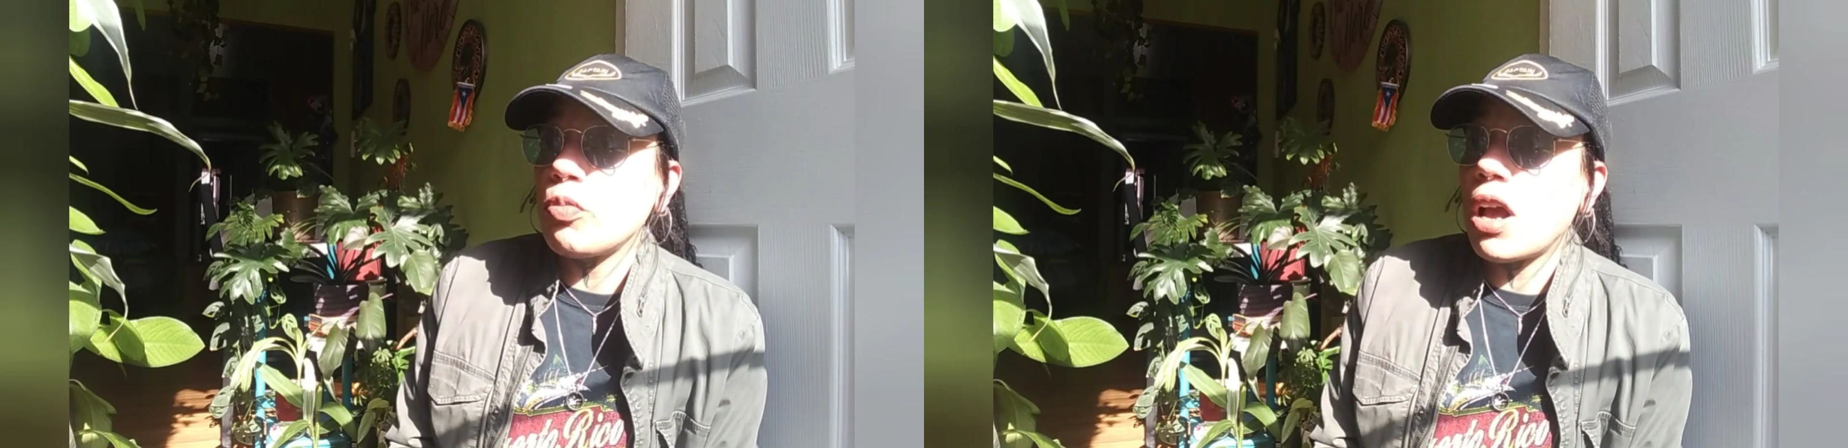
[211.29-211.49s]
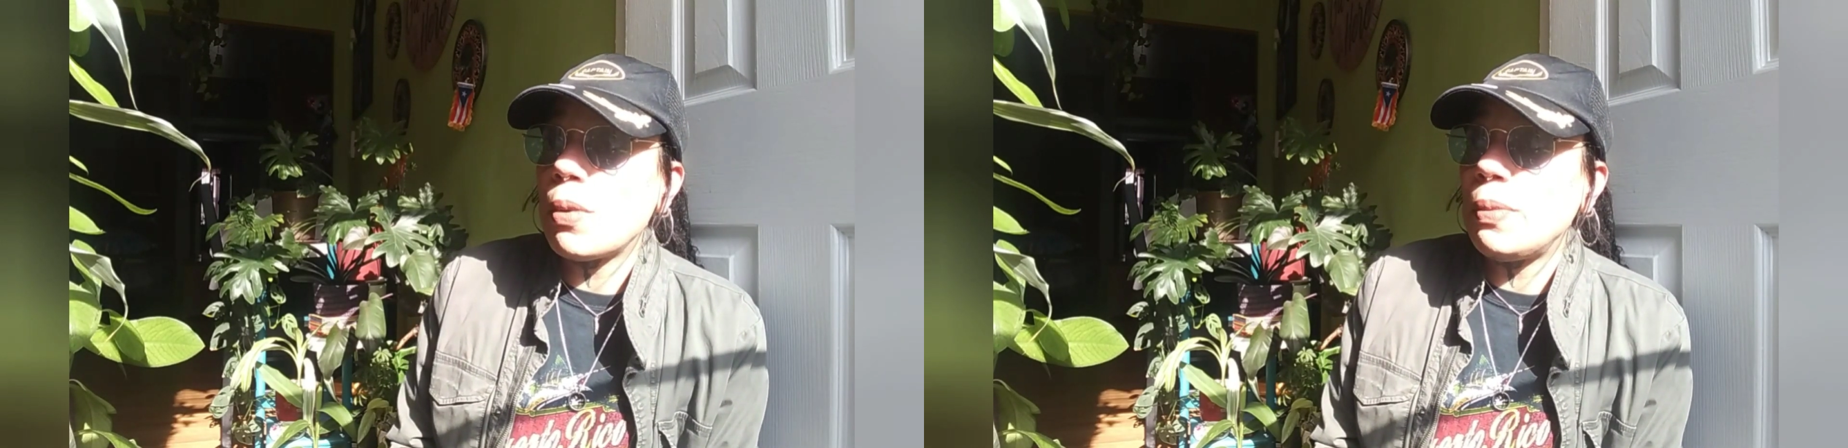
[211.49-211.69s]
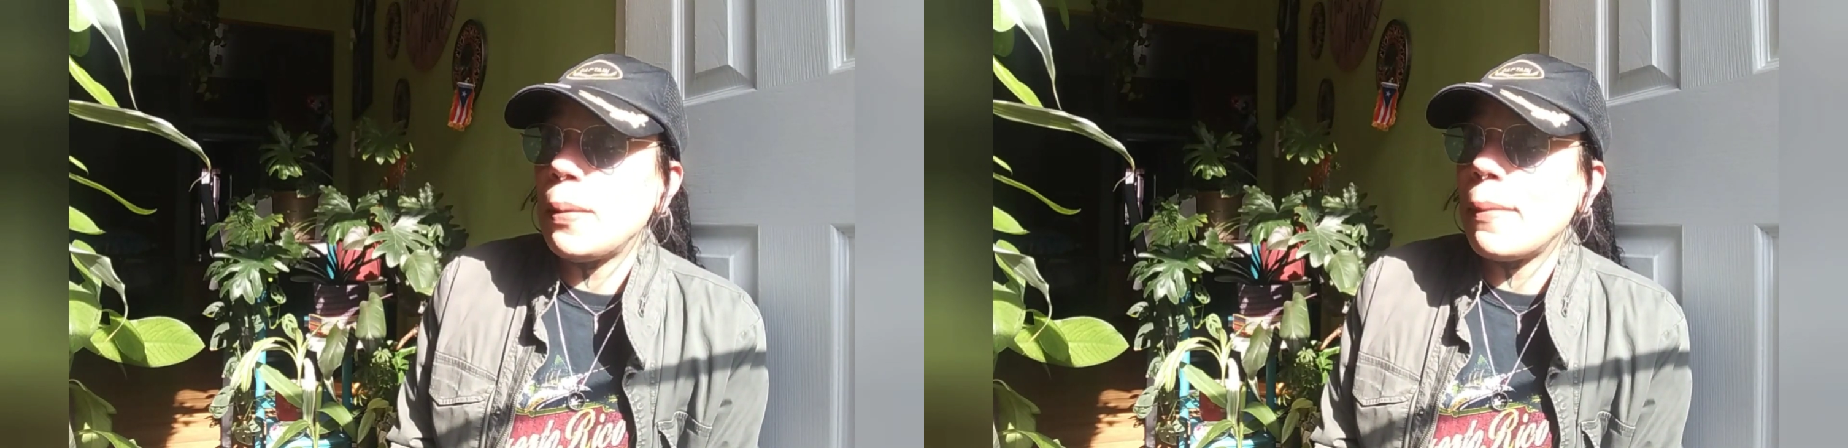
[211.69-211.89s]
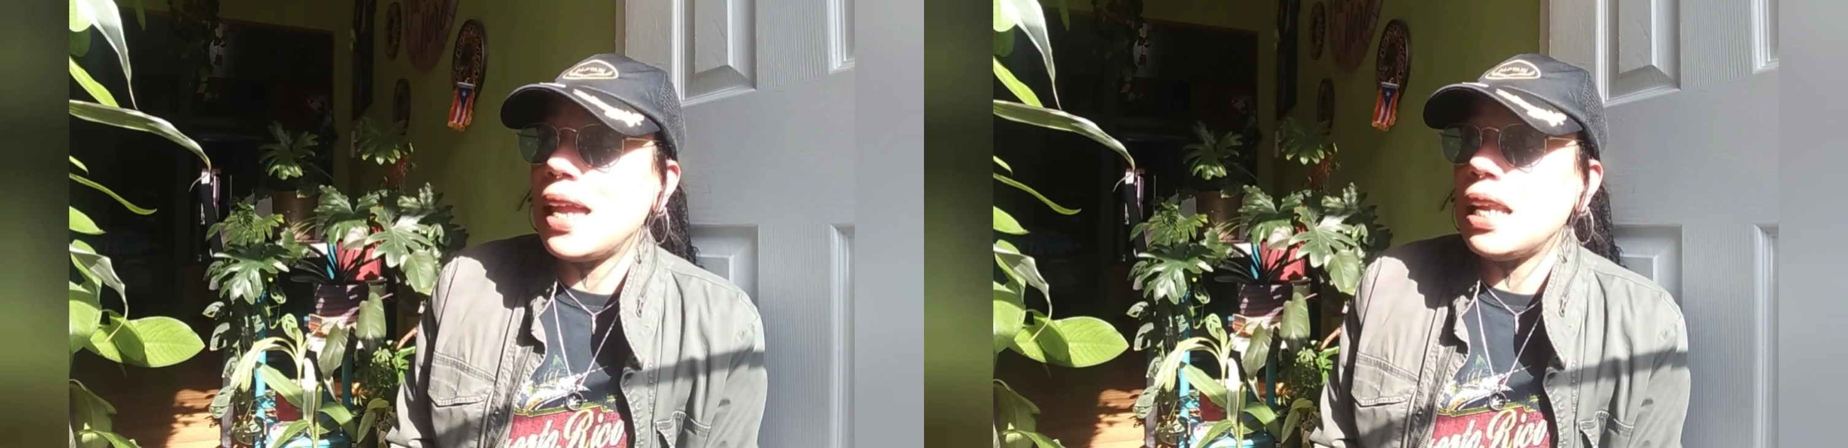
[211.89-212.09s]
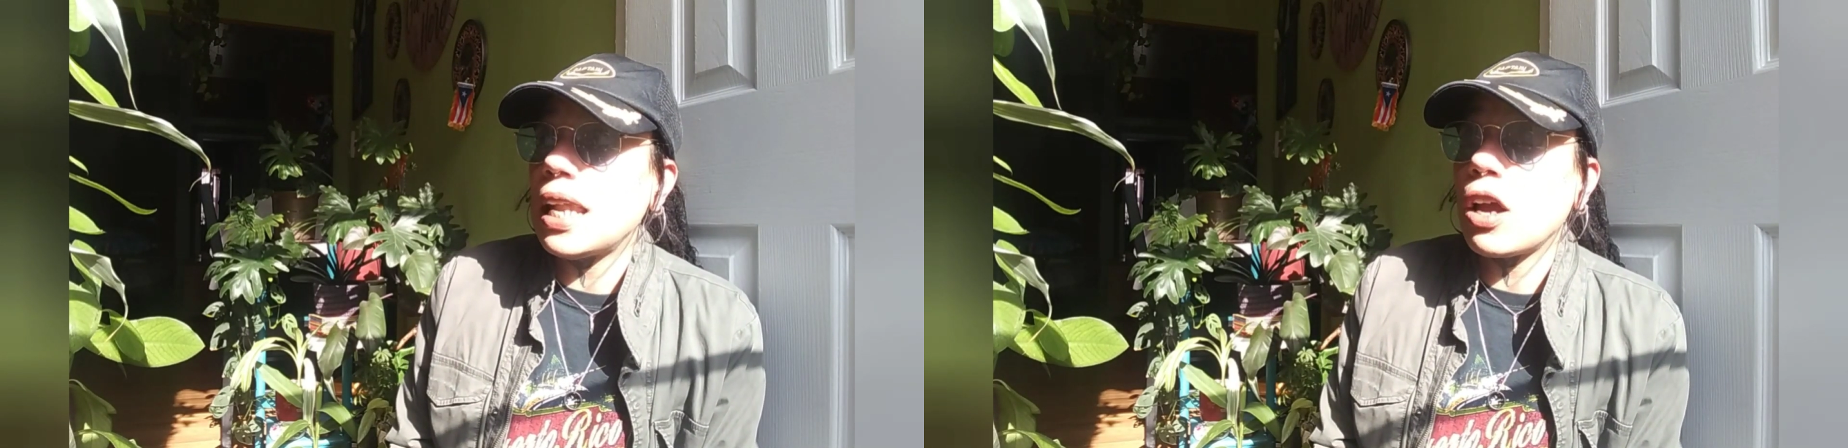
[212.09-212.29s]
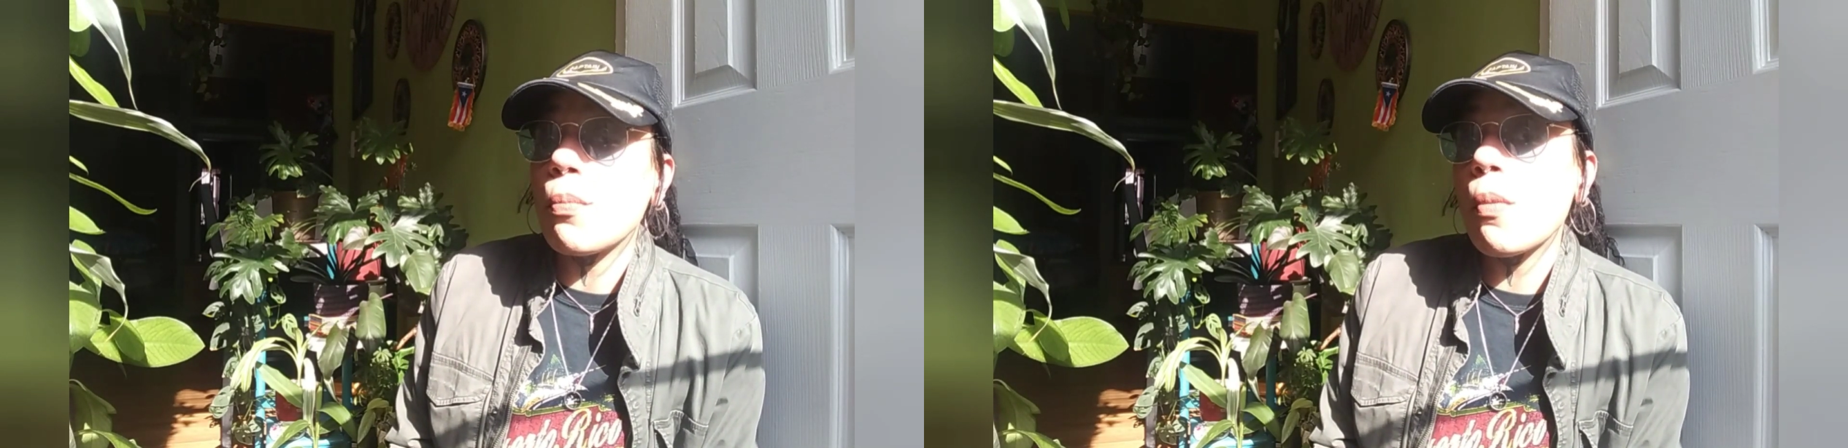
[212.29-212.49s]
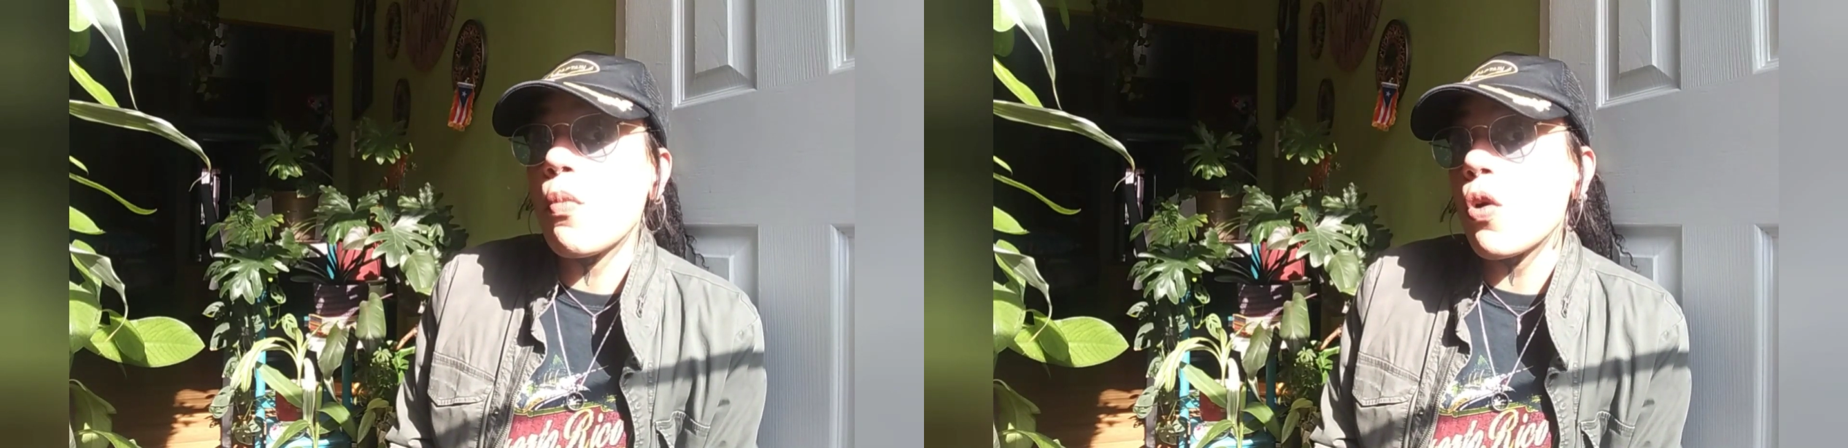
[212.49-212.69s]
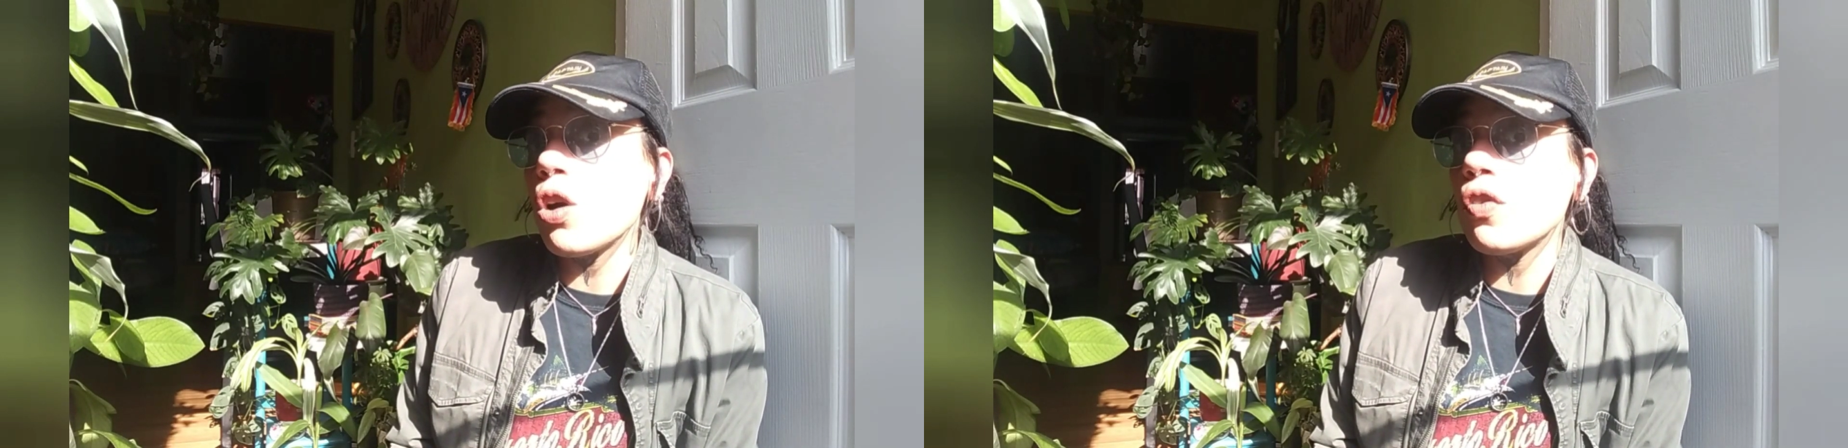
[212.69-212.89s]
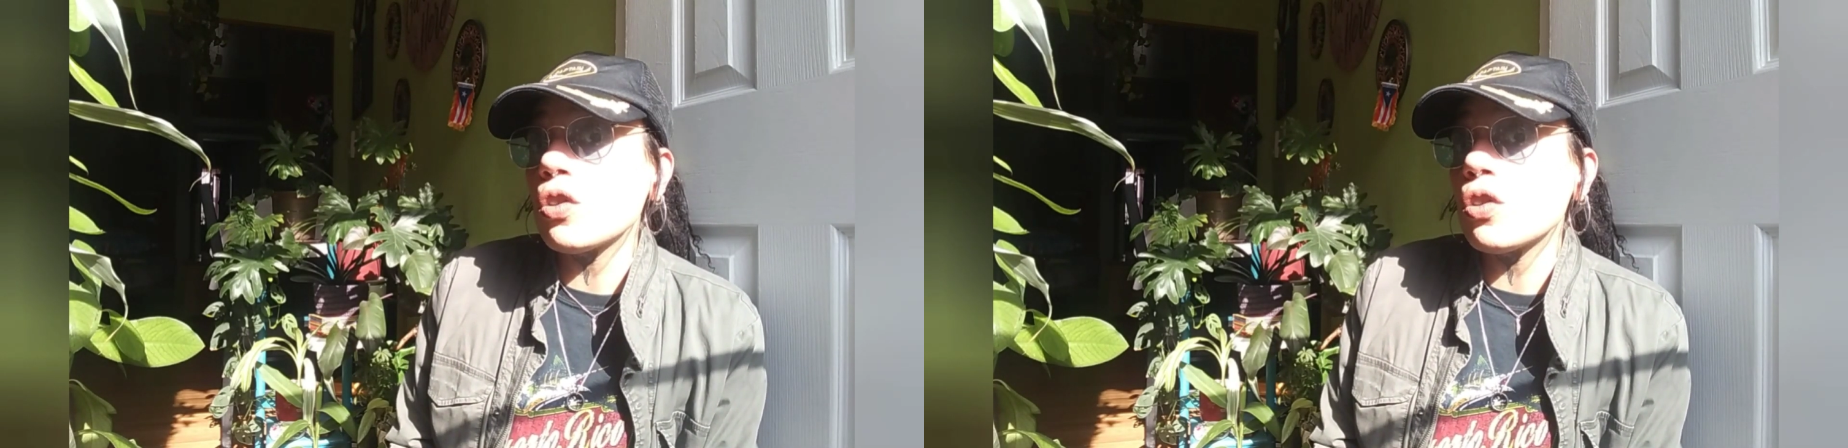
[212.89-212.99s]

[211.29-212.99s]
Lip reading: probably made like a memorial